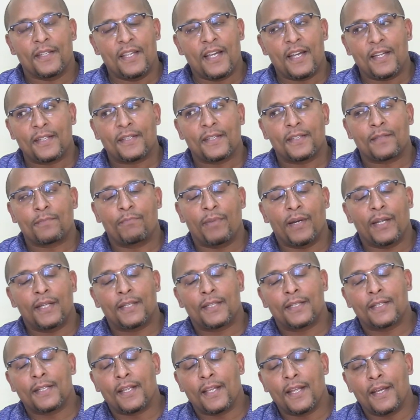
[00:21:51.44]
Yes.
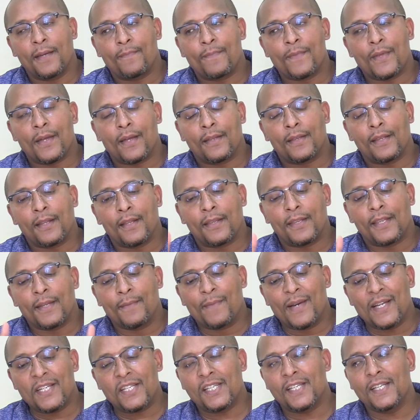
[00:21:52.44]
But the
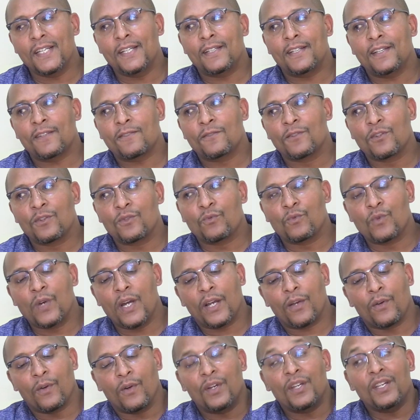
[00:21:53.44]
machine does not
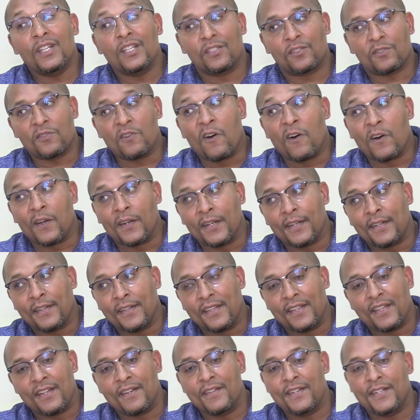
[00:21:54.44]
work on its own.
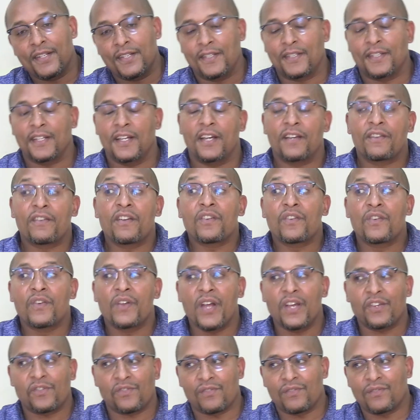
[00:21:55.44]
There is a
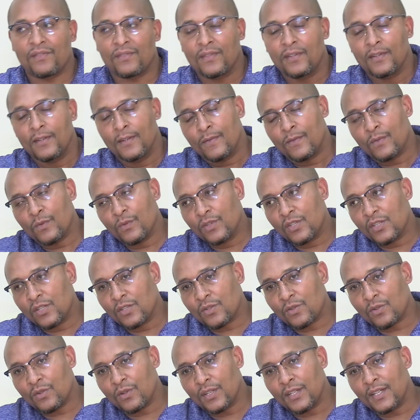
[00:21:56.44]
regulation which
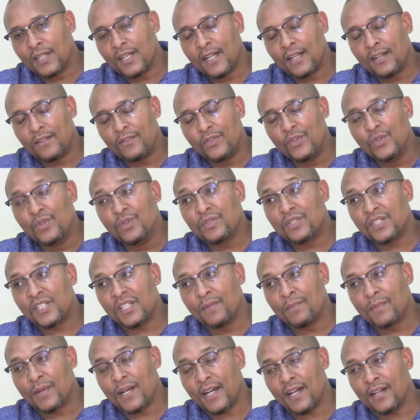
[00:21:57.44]
is called the new
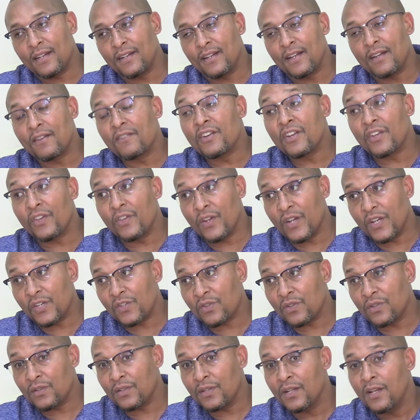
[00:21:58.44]
SIM card
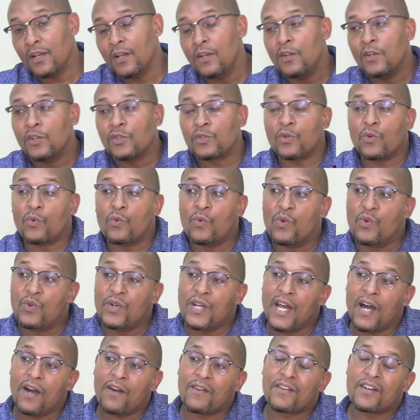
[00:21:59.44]
regulation. So we will
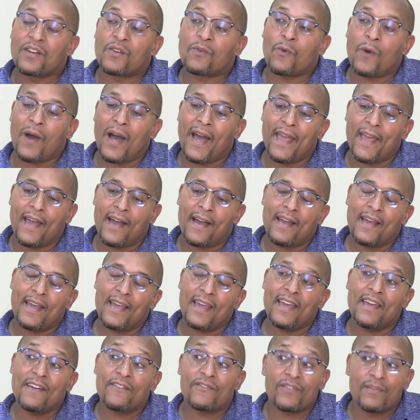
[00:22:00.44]
now require
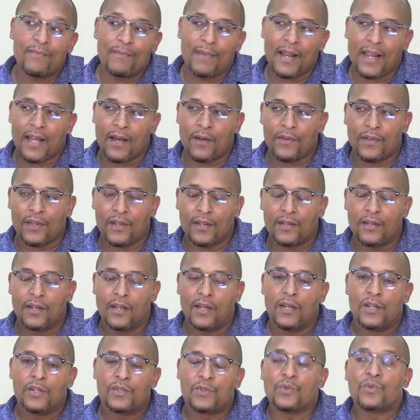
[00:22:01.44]
every Malawian
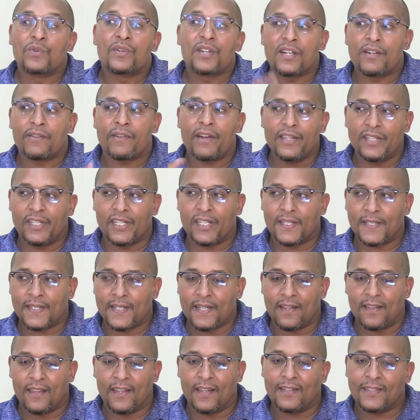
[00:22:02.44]
to
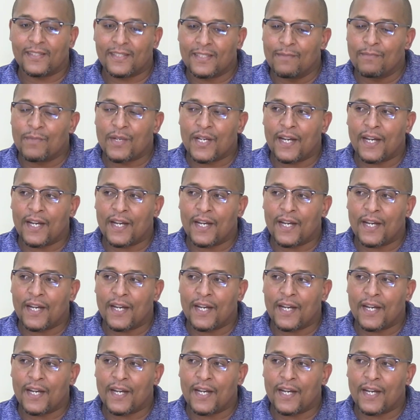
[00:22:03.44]
re-register their SIM